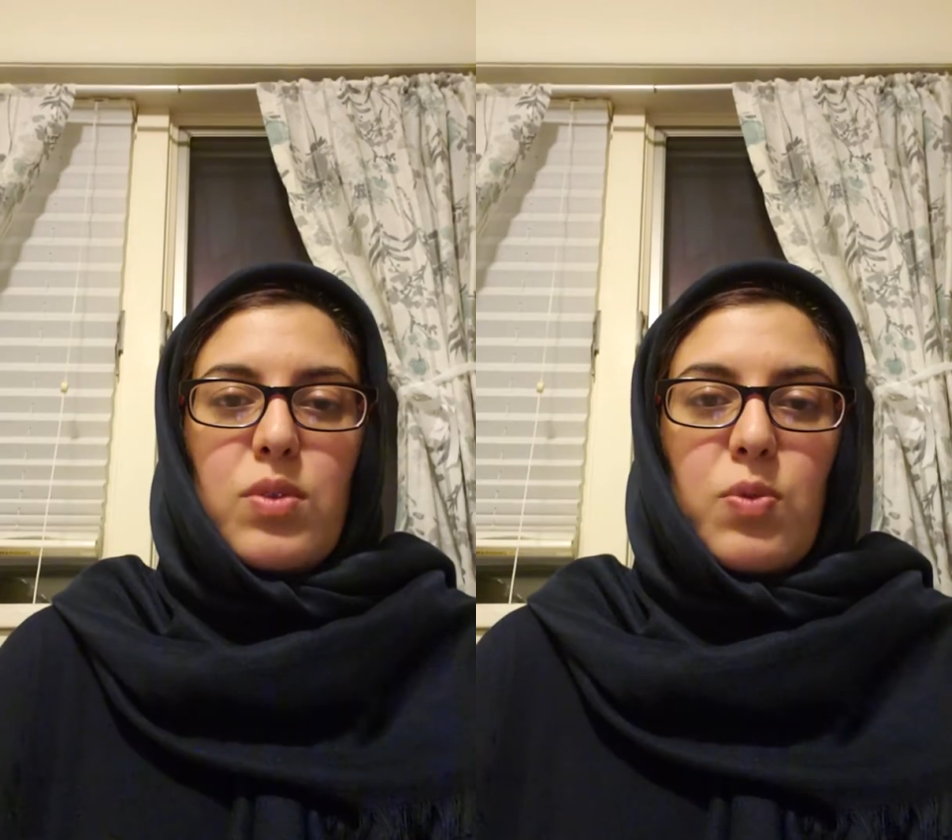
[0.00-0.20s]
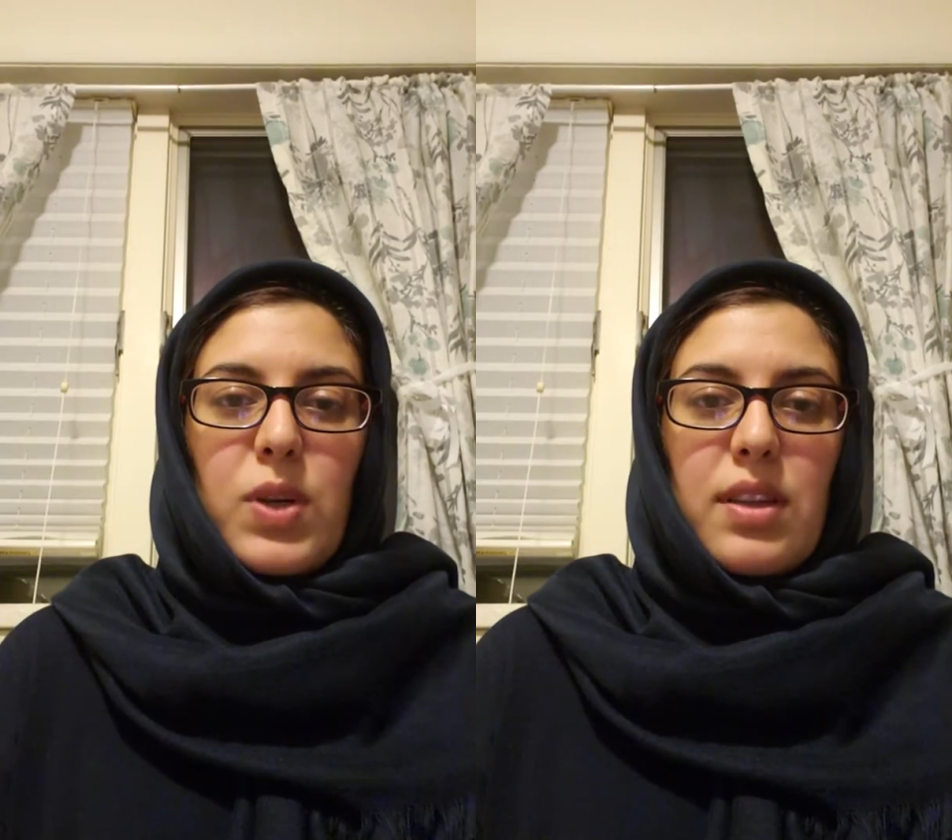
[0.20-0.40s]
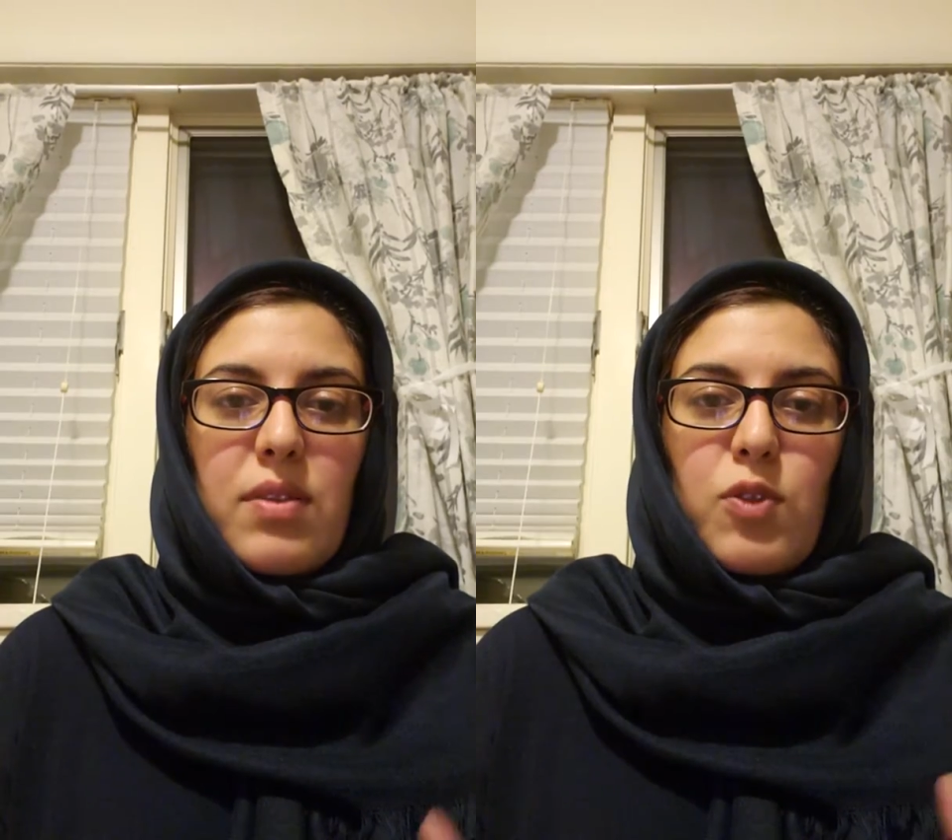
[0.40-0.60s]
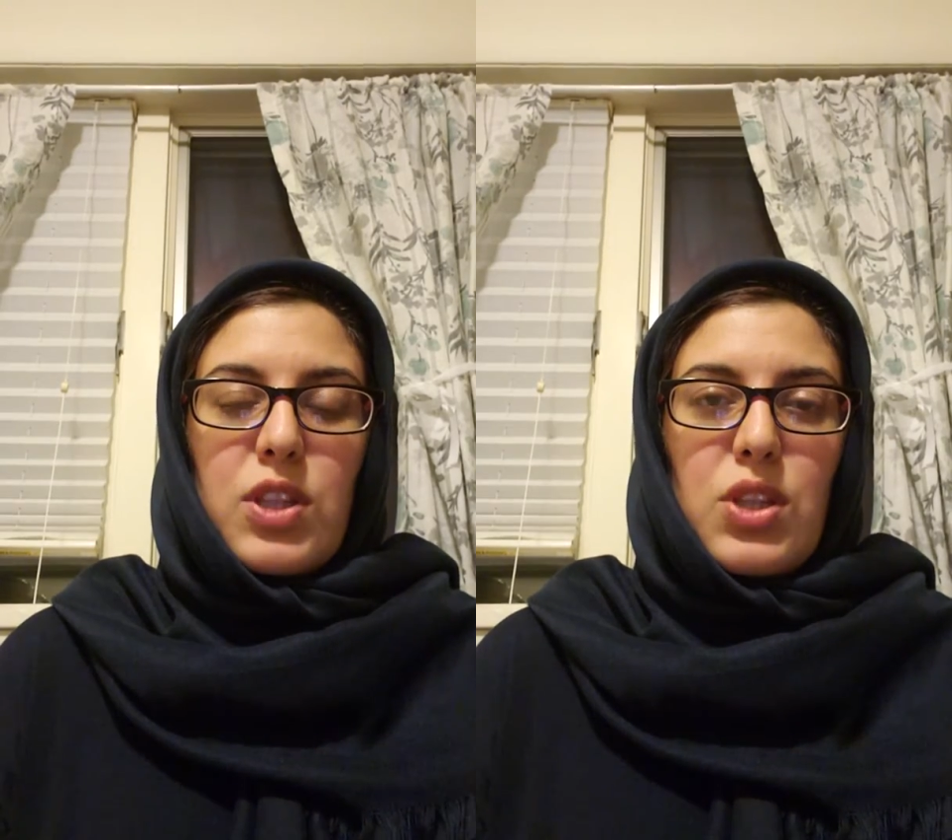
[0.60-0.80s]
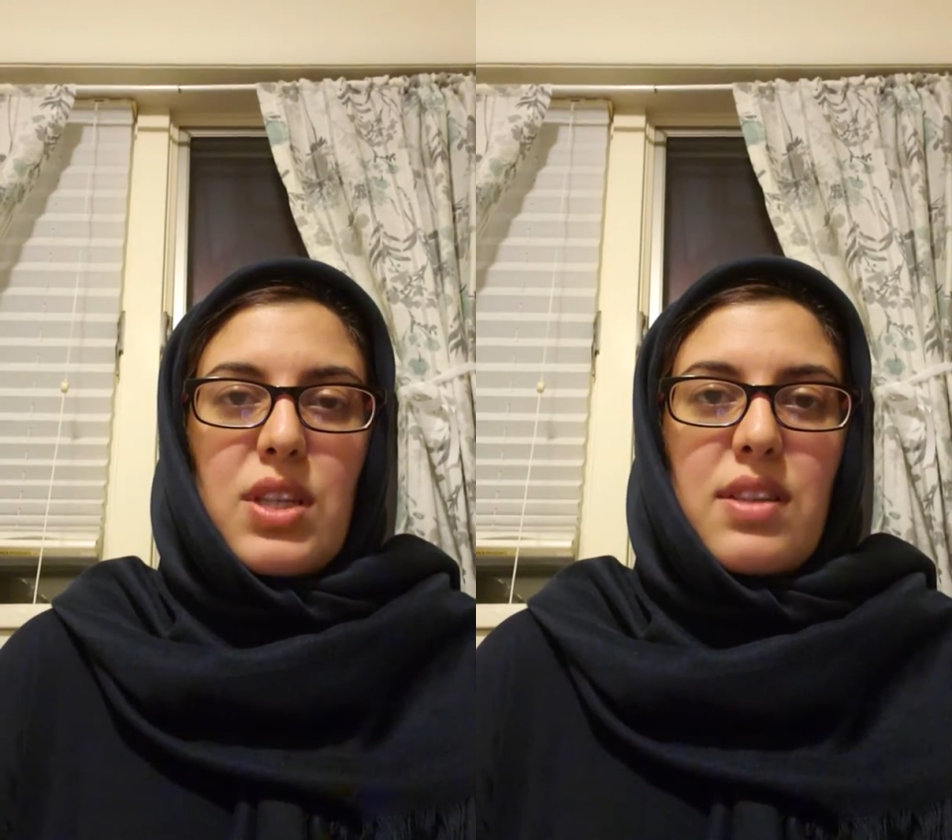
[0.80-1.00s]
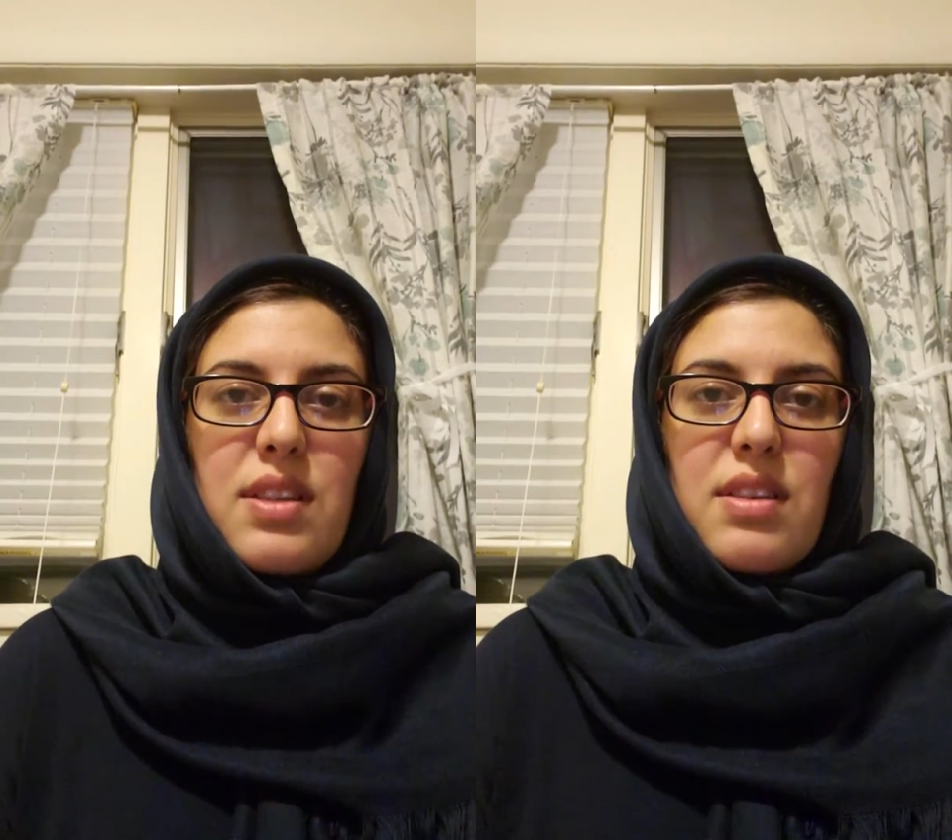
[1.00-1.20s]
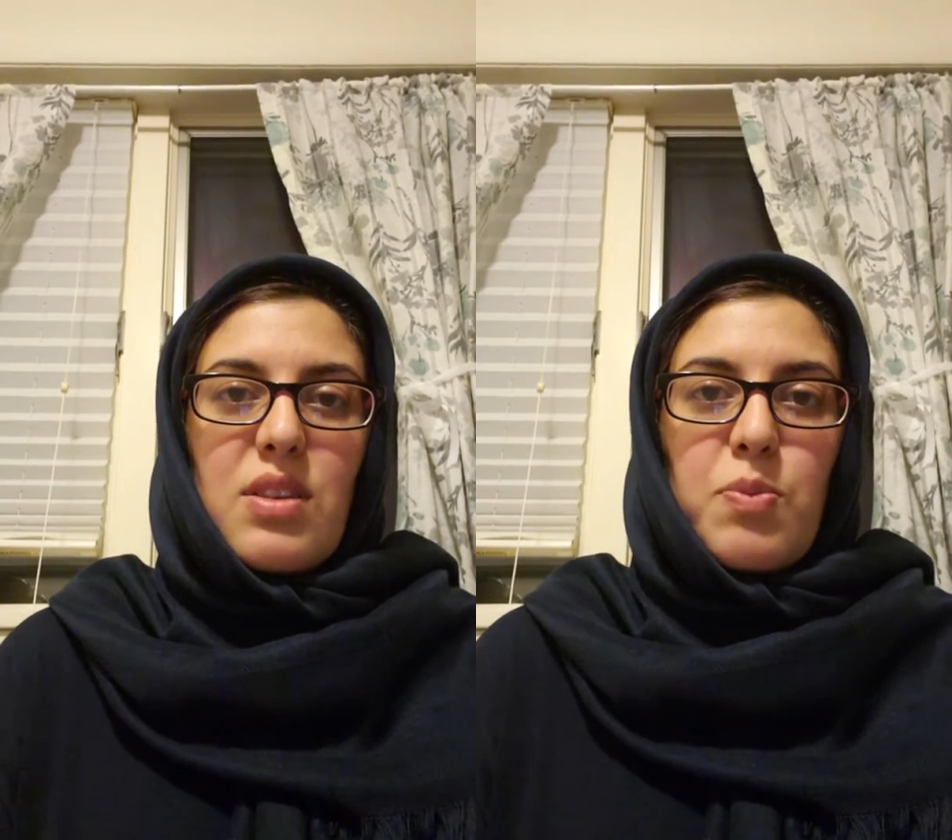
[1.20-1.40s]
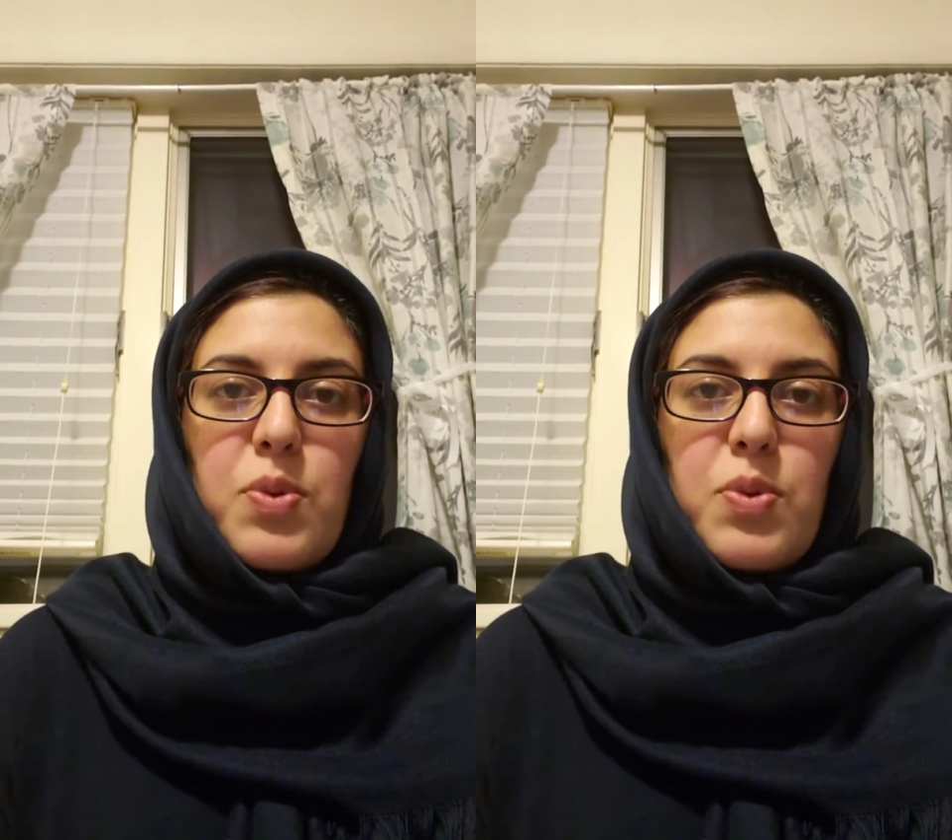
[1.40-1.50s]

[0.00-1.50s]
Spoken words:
when Jesus is